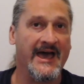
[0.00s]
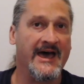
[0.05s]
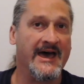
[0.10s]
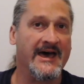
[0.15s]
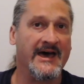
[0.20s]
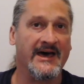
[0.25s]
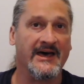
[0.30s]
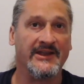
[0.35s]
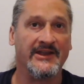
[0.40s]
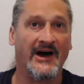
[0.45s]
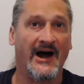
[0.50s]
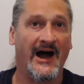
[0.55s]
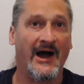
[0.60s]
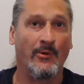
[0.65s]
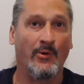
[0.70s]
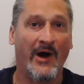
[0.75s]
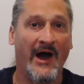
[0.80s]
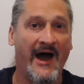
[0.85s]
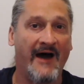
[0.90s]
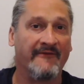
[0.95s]
and
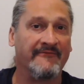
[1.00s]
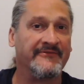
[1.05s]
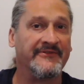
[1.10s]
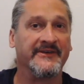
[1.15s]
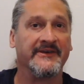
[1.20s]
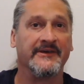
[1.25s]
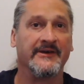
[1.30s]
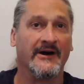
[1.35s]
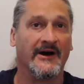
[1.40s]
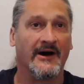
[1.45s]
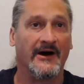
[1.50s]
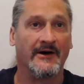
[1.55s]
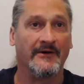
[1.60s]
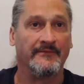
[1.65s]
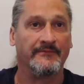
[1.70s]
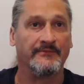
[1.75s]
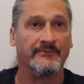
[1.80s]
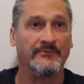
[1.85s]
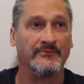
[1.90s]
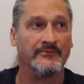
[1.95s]
I will have the,
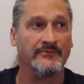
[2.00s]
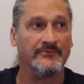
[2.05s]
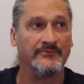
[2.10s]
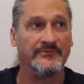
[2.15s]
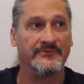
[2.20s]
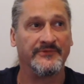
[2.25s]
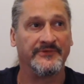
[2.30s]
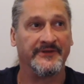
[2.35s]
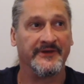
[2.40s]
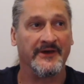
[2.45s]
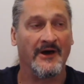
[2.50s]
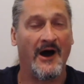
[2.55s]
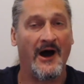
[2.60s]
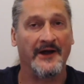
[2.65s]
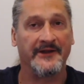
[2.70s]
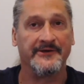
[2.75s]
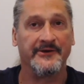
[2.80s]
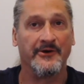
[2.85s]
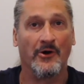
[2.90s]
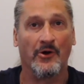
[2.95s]
uh, the
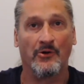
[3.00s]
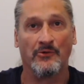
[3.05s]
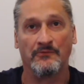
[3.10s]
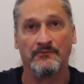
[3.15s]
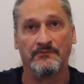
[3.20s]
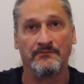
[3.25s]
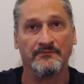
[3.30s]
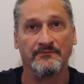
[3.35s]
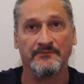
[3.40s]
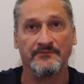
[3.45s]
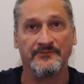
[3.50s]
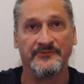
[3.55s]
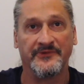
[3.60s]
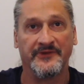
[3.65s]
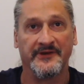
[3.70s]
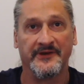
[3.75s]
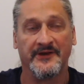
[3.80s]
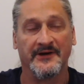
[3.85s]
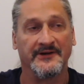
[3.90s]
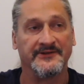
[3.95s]
audio
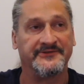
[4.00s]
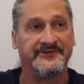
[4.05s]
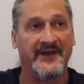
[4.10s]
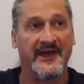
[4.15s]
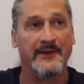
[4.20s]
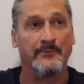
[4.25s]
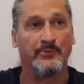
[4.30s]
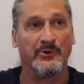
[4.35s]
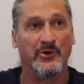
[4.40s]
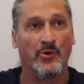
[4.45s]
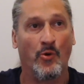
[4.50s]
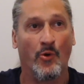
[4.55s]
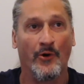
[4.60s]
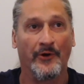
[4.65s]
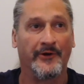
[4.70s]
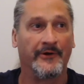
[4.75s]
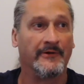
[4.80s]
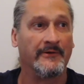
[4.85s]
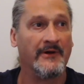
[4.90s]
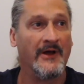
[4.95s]
the uh, tape
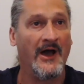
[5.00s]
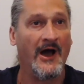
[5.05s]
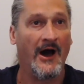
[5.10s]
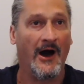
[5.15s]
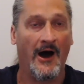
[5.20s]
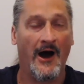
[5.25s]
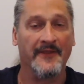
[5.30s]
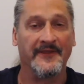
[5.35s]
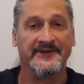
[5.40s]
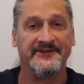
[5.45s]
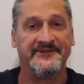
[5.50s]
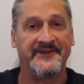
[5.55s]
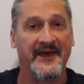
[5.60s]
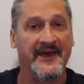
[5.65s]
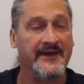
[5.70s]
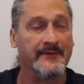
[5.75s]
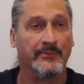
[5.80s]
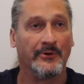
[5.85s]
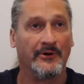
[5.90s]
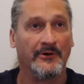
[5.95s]
recorder on the
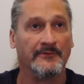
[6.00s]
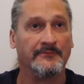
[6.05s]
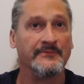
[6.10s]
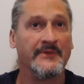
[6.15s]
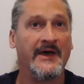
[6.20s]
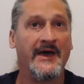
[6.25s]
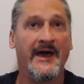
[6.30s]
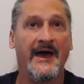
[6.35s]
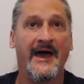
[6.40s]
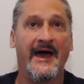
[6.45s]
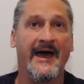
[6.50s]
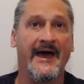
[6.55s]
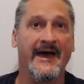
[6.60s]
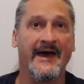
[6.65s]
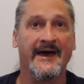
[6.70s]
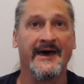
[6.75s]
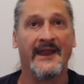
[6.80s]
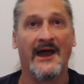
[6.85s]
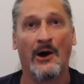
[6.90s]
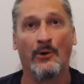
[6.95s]
table
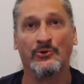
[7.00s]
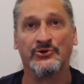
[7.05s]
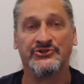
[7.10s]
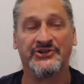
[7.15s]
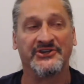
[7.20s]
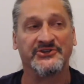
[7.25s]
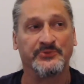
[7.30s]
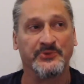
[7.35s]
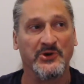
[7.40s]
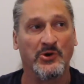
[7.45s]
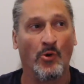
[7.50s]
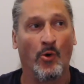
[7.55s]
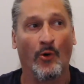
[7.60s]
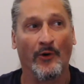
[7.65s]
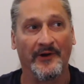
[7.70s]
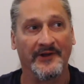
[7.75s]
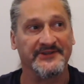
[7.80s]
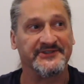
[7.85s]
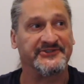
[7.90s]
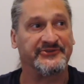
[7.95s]
and I would just
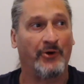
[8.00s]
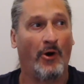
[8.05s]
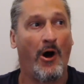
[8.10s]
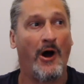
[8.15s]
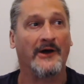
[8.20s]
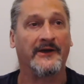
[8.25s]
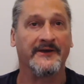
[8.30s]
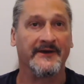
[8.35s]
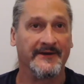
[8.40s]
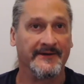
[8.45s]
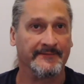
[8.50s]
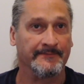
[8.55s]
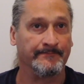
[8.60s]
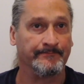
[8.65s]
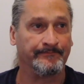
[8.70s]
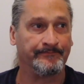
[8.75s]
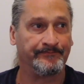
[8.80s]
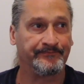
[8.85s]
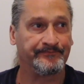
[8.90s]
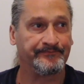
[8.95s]
record us talking.
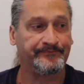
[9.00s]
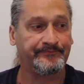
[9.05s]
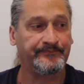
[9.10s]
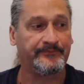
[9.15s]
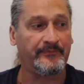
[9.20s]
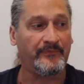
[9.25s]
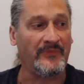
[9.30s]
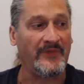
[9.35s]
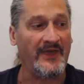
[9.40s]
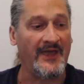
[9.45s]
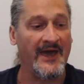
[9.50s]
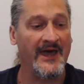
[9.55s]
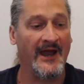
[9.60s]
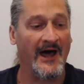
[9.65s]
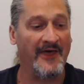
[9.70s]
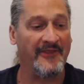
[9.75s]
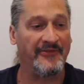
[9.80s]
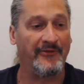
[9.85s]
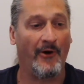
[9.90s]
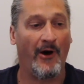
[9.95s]

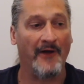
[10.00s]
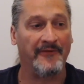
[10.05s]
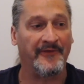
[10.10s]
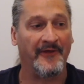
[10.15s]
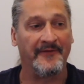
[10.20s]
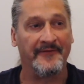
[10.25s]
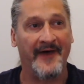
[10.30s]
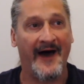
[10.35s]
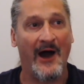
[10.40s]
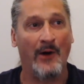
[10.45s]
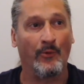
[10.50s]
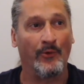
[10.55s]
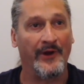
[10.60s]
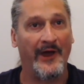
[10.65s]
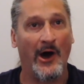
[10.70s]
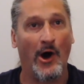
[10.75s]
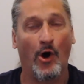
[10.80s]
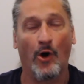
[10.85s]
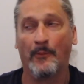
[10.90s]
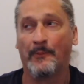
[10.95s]
And I thought that that
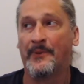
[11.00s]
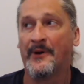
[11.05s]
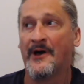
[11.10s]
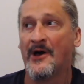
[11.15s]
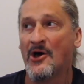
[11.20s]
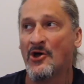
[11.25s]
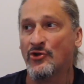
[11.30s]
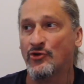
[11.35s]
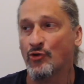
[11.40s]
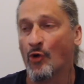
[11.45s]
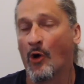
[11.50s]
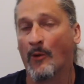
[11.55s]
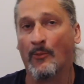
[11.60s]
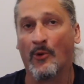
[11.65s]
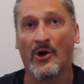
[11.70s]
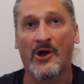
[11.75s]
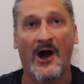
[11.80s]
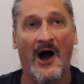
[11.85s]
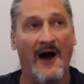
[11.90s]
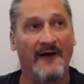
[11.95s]
would help
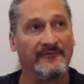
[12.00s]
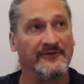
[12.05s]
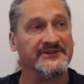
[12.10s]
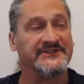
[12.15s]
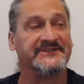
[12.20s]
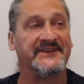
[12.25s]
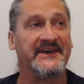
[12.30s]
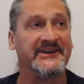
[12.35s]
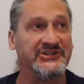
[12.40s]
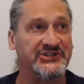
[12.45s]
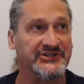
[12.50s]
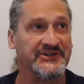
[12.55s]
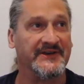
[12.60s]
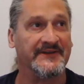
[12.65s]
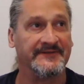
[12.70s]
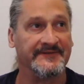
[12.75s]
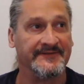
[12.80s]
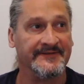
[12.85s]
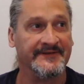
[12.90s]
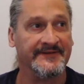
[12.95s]
normal
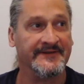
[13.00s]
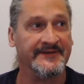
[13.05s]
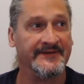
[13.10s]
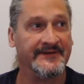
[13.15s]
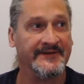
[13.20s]
conversation.